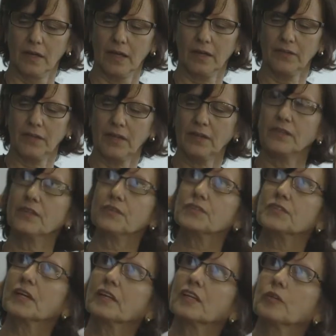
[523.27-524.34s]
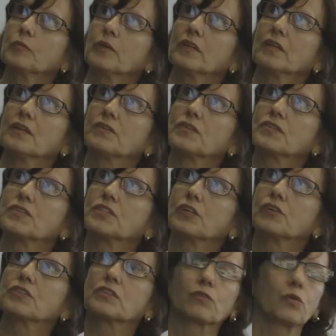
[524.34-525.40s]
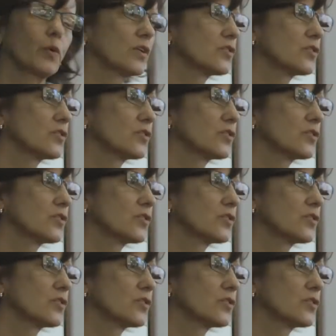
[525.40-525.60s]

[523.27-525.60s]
And then this document is a series of